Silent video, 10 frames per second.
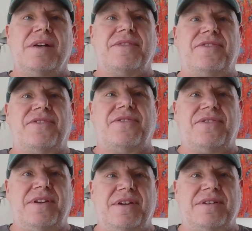
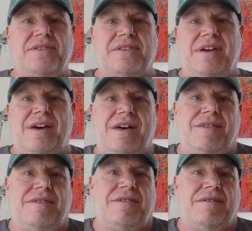think
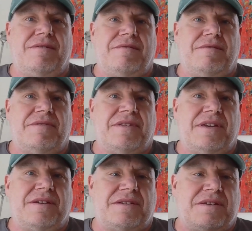that
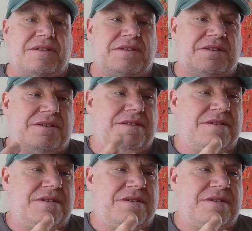they can